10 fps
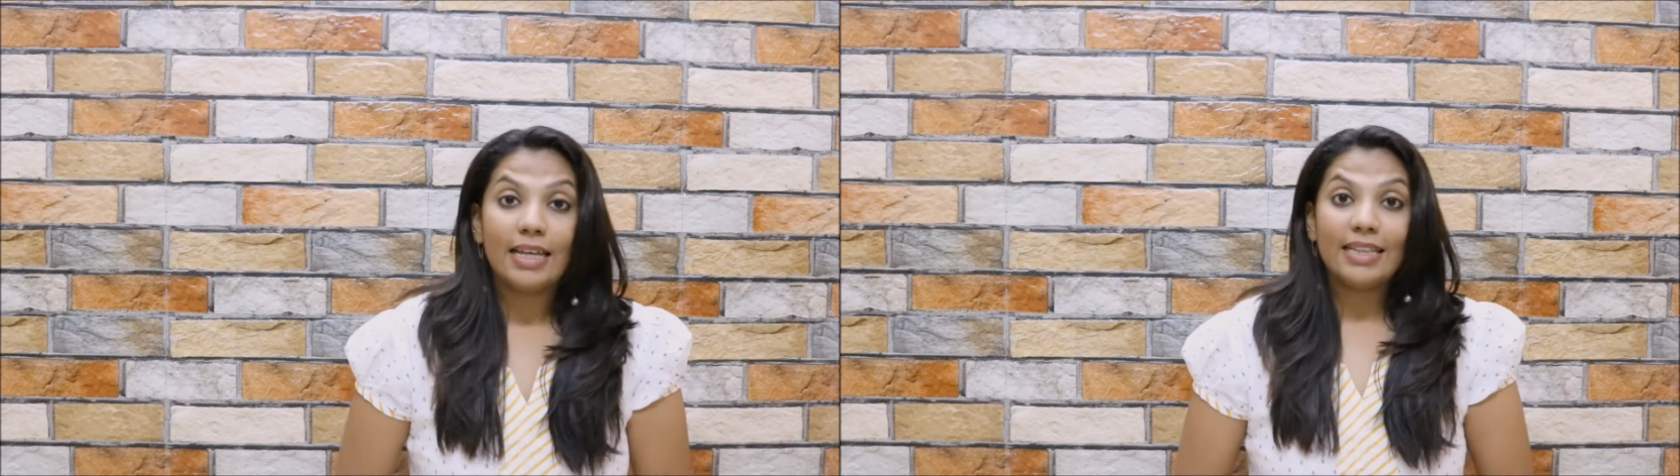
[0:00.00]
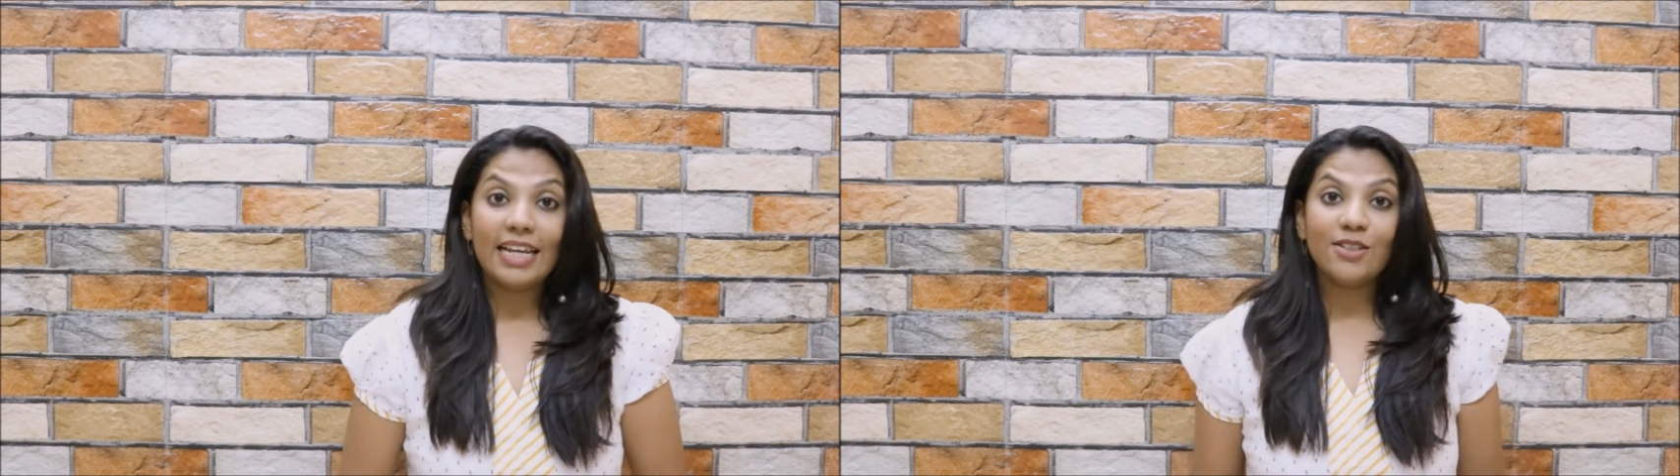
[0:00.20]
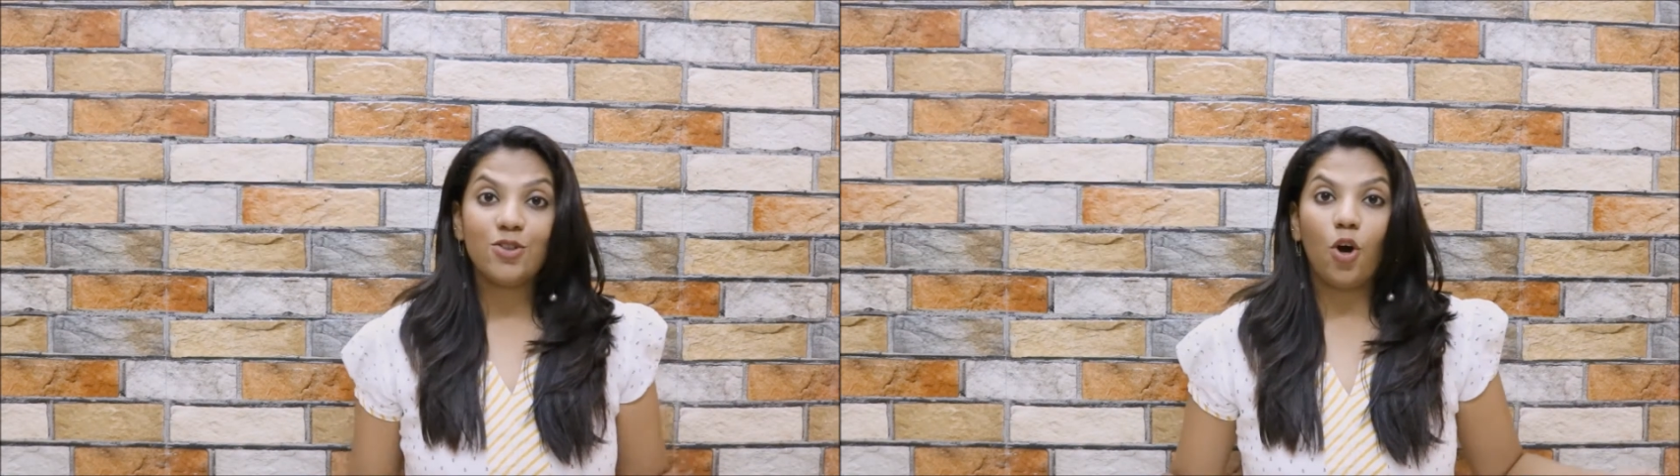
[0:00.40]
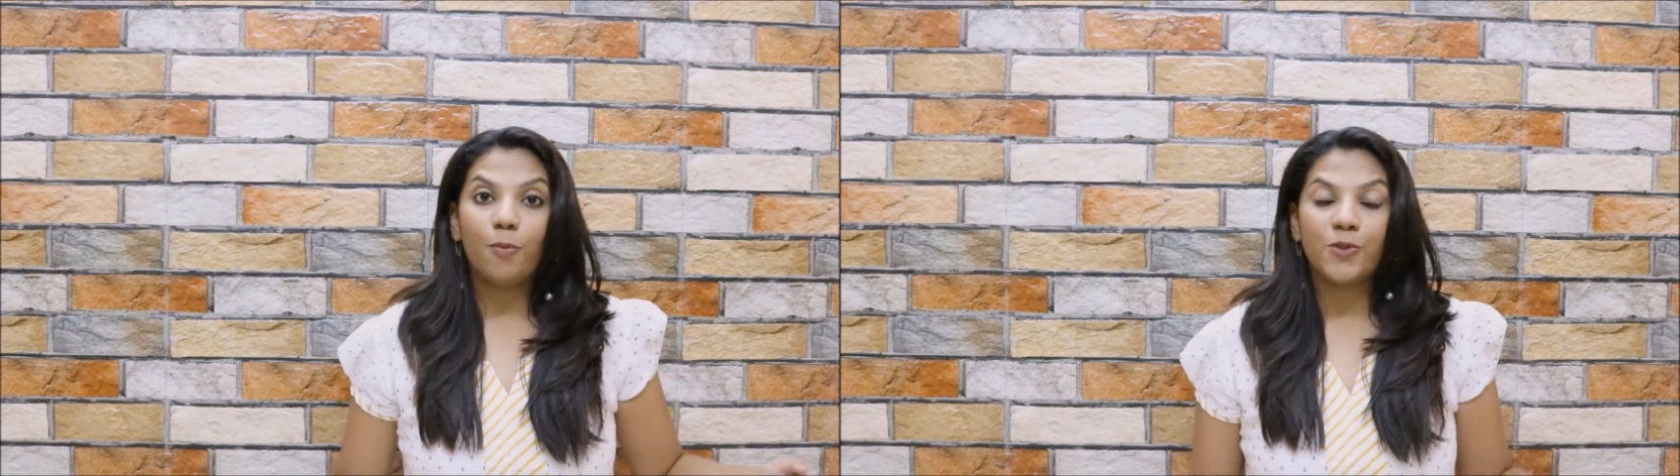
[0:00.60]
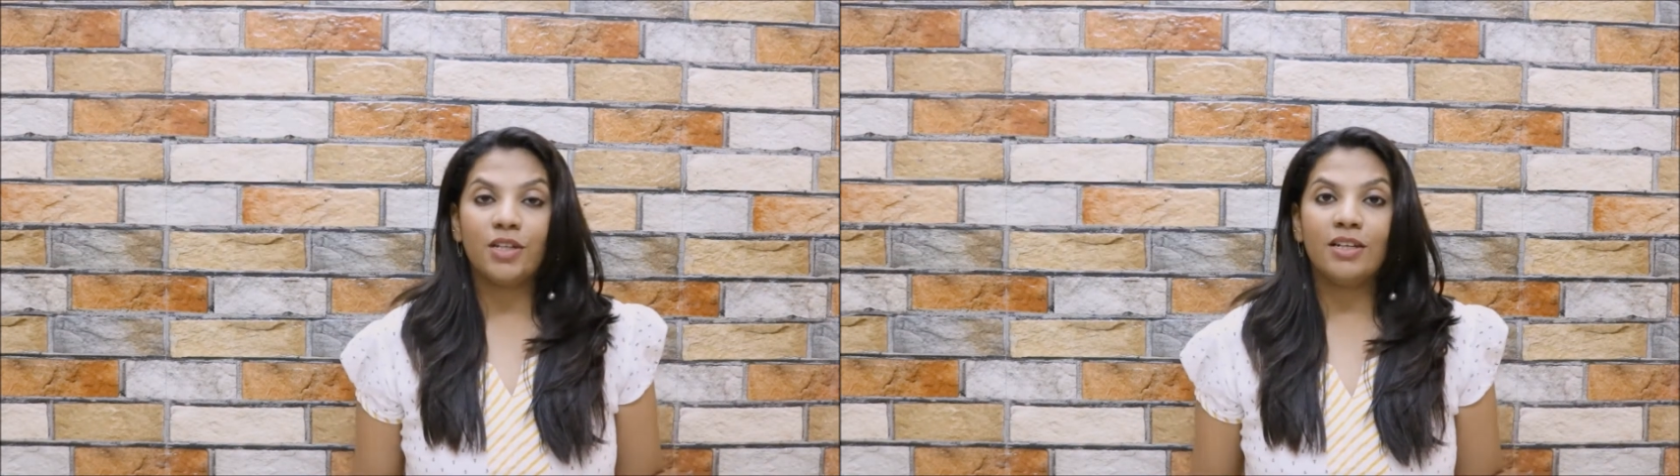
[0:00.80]
Next
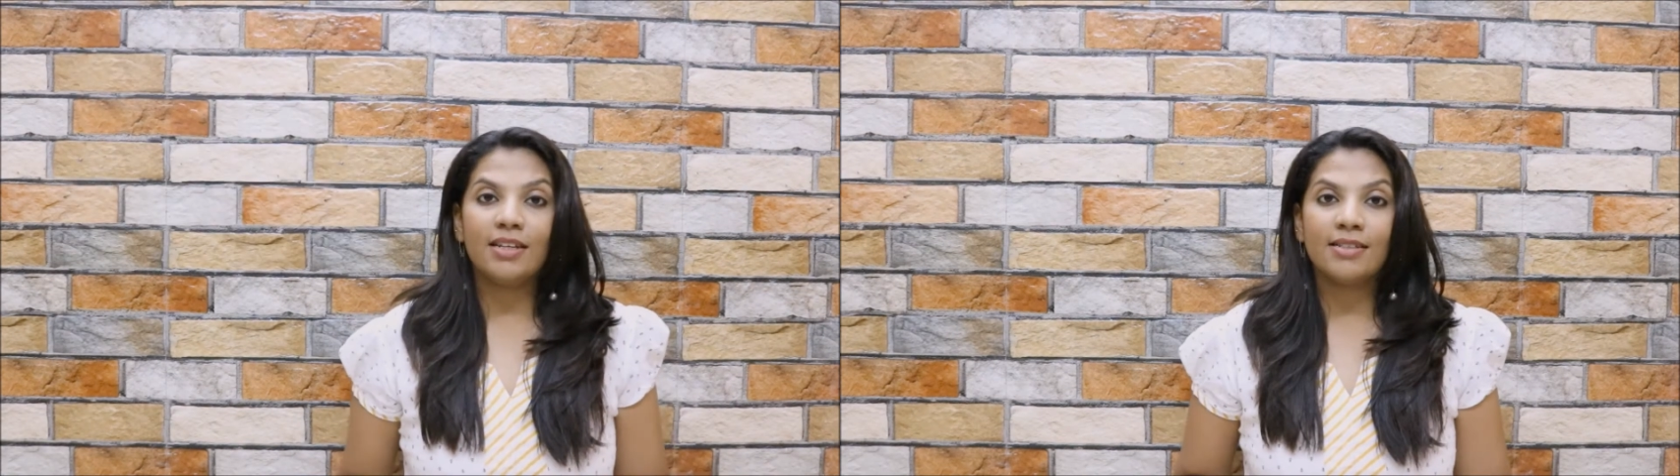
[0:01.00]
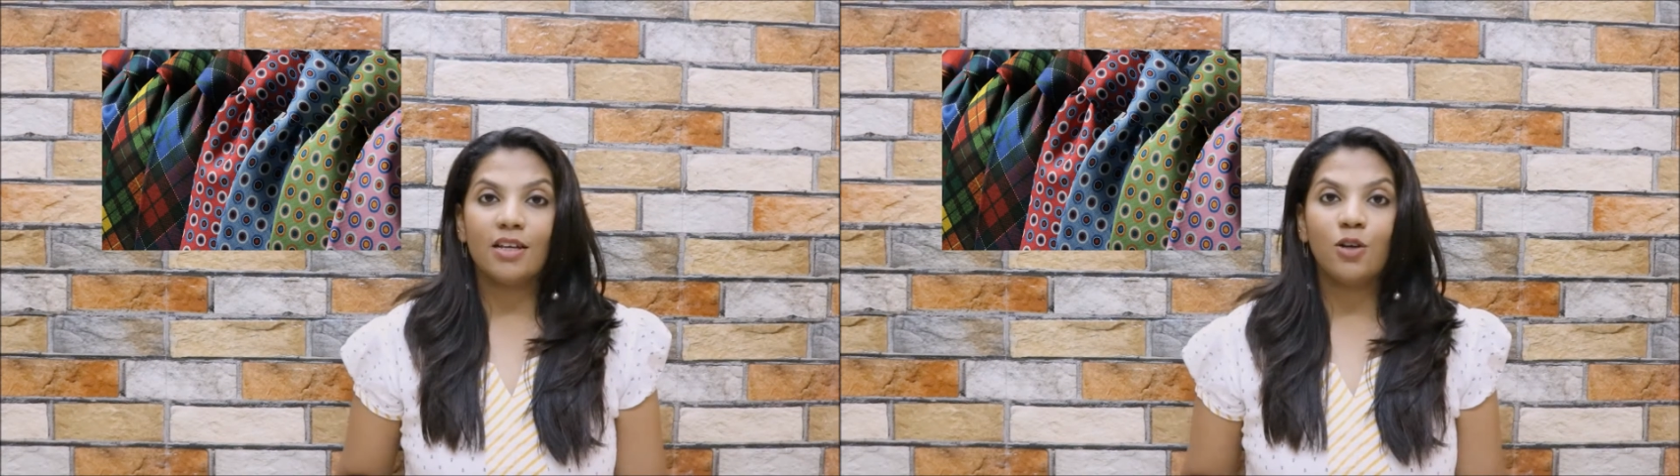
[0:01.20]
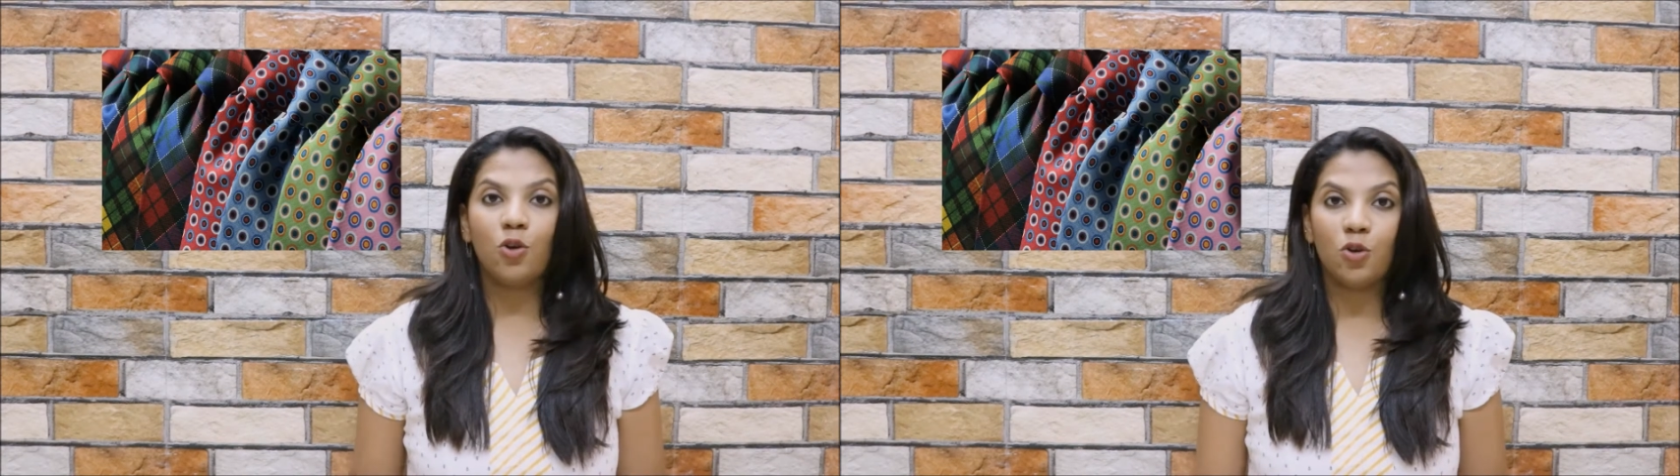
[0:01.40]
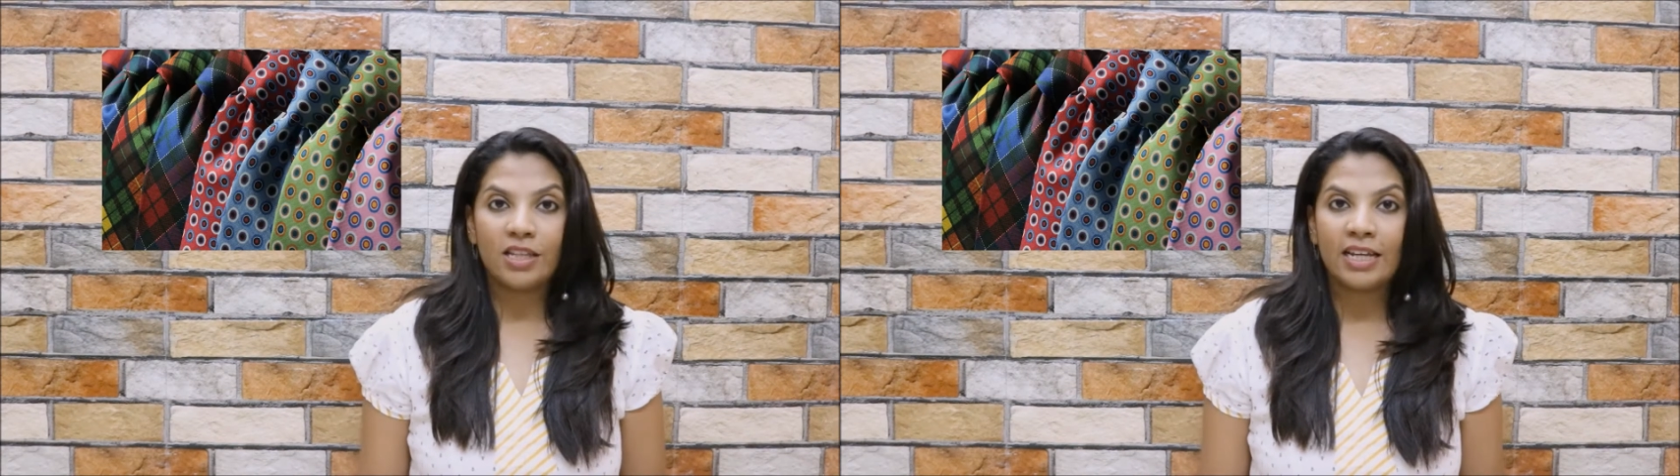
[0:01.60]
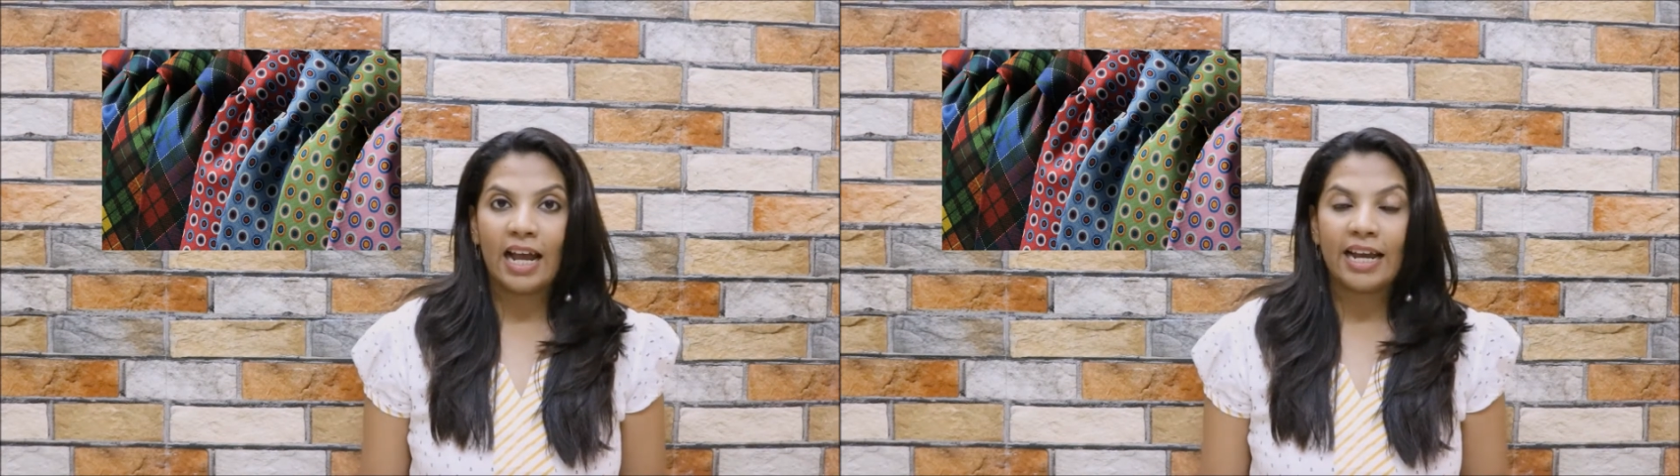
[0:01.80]
option is a
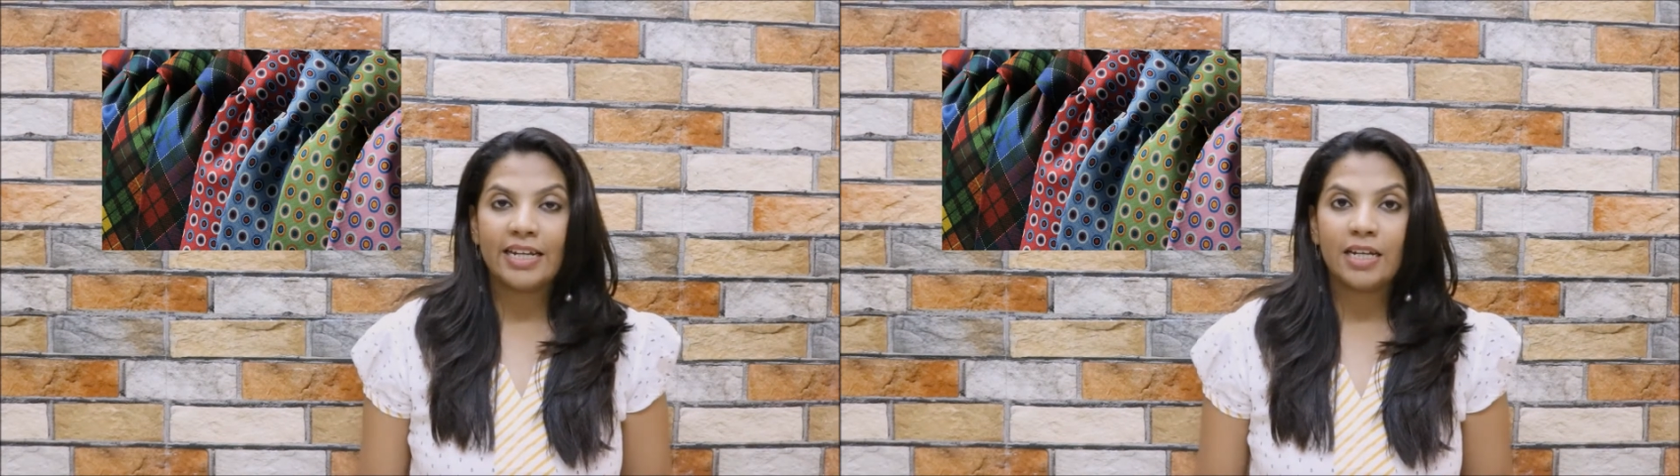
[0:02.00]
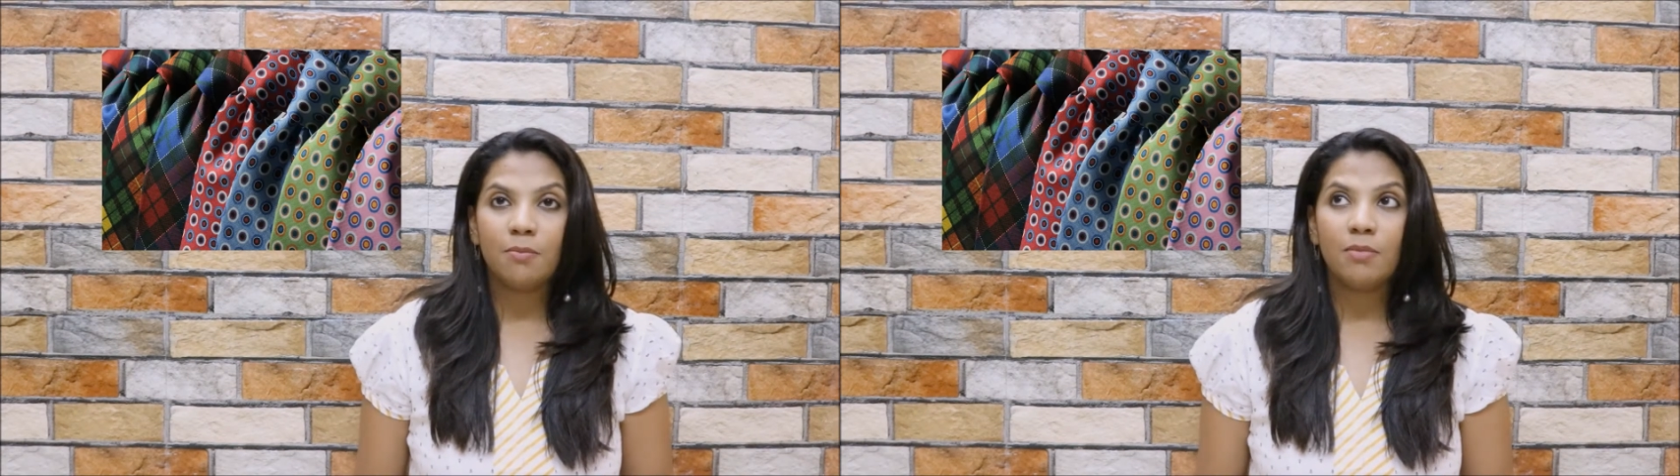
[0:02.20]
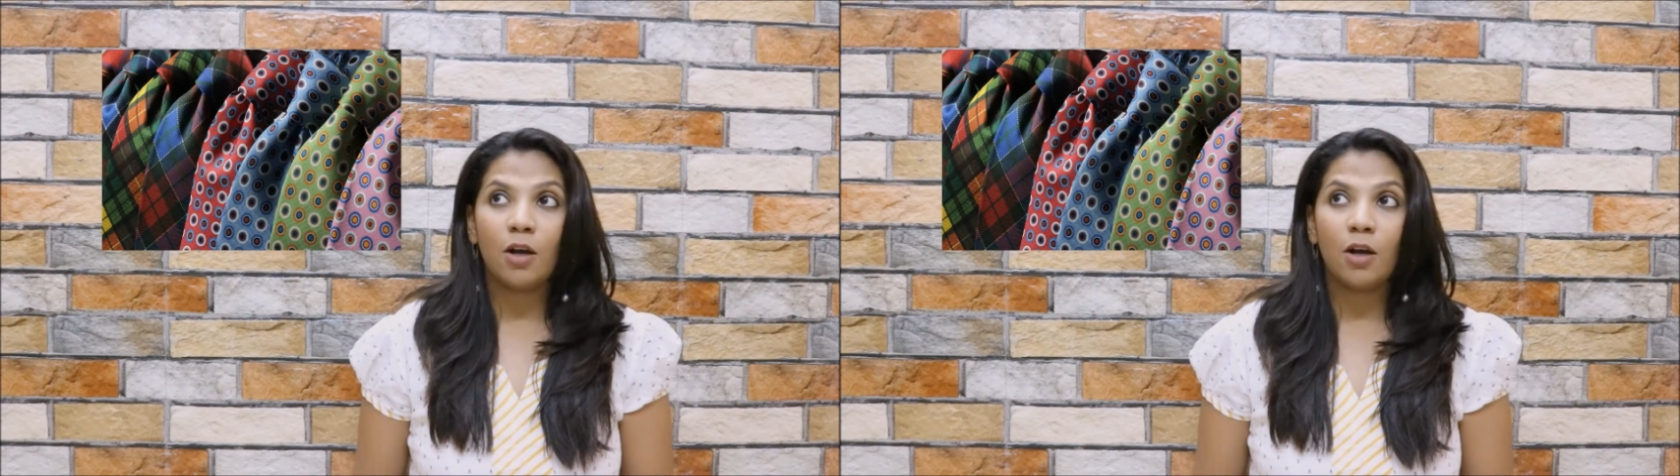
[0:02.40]
clothing item.